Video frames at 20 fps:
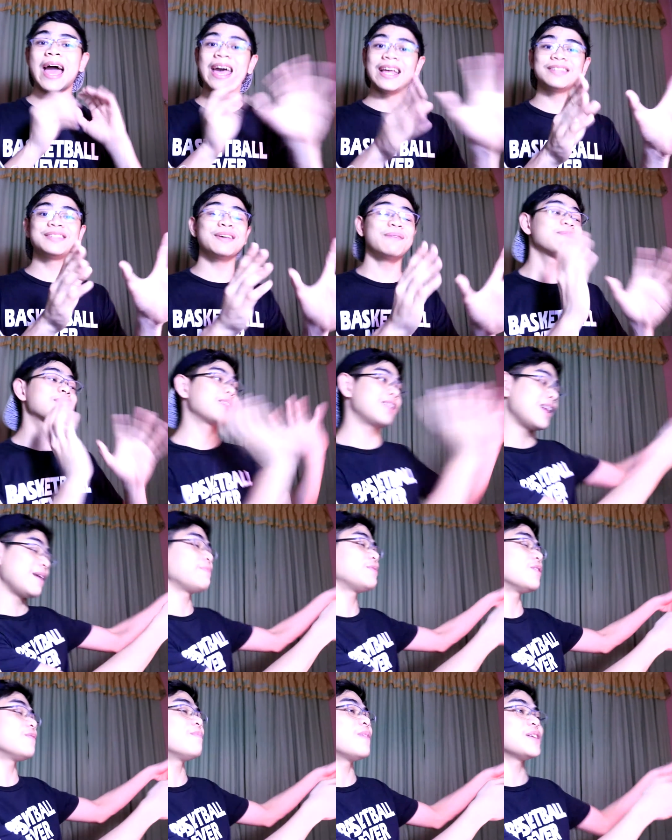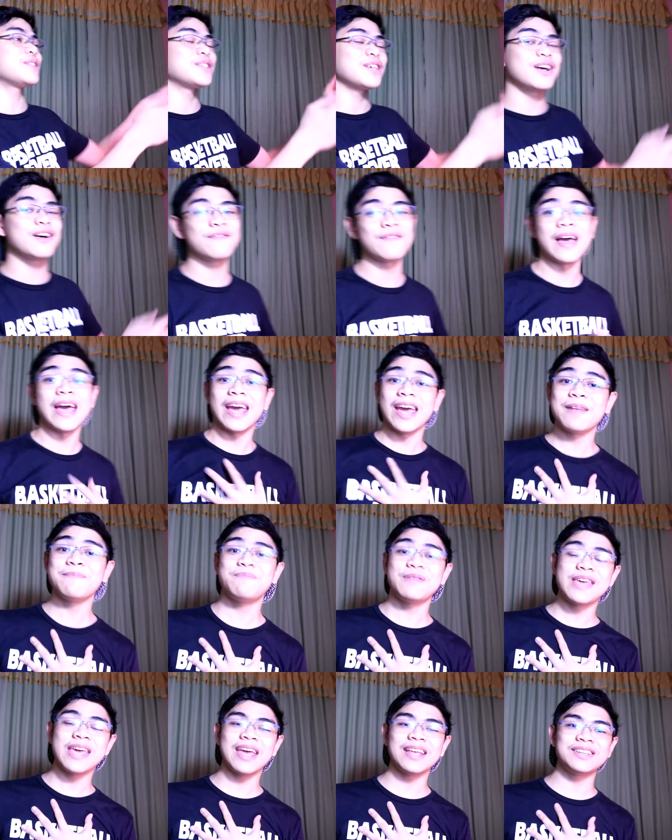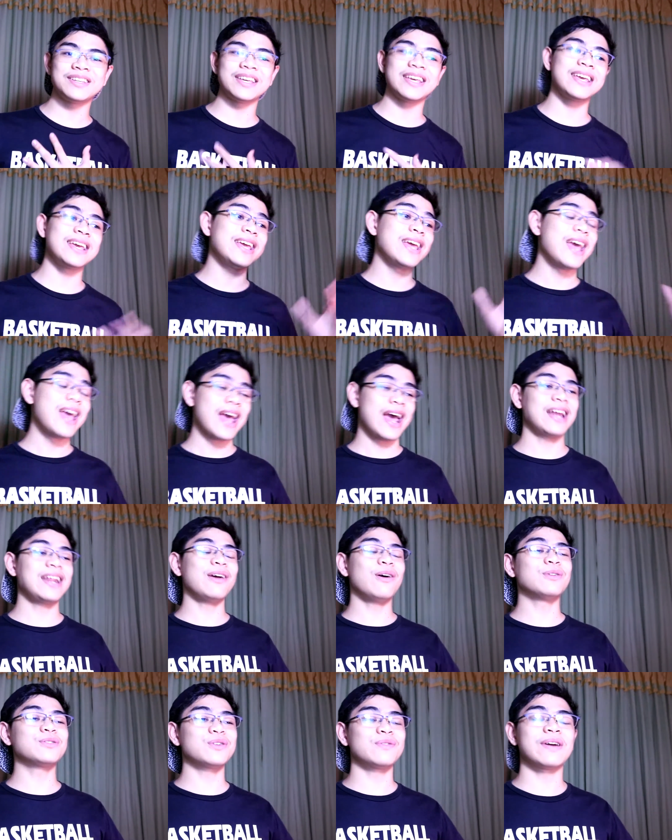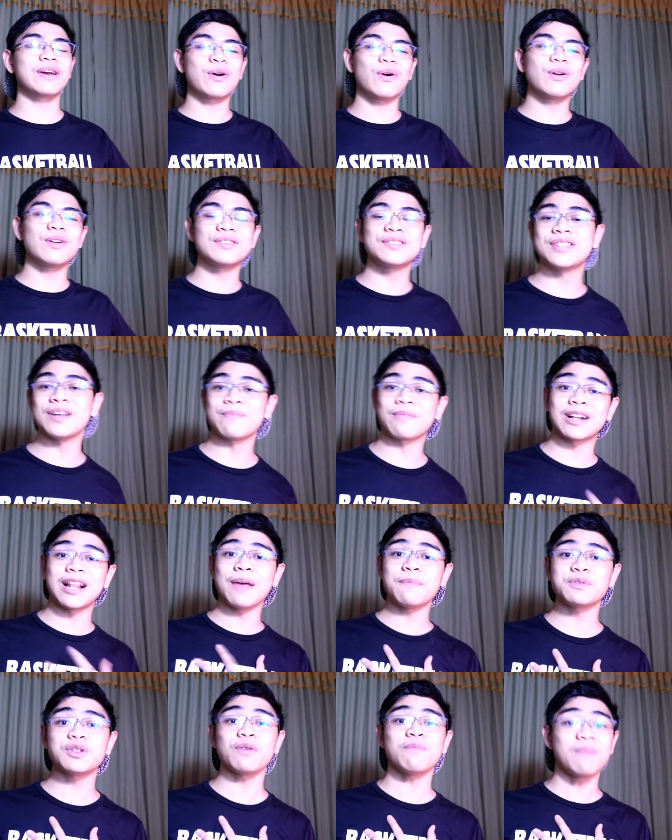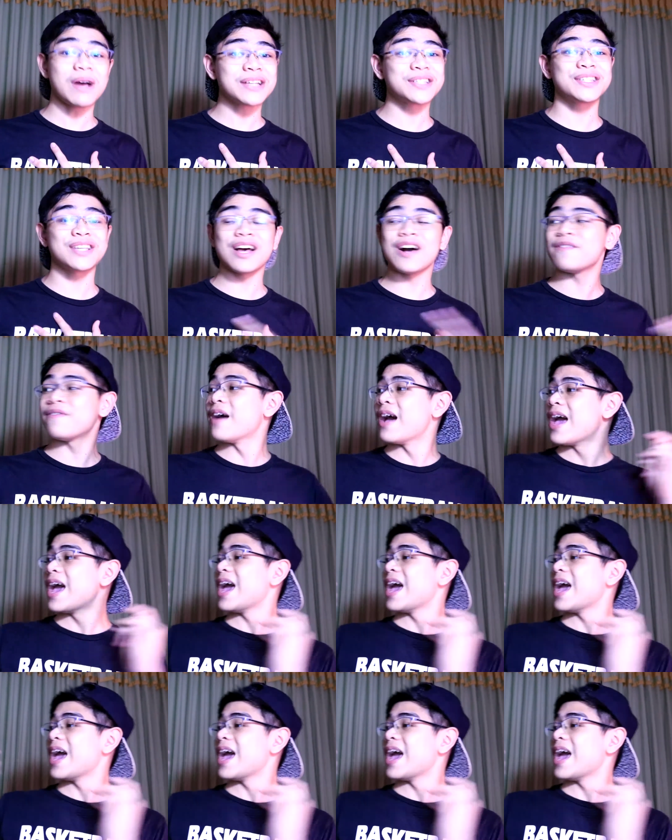had some clips of myself in PNG, and I also recorded some clips of myself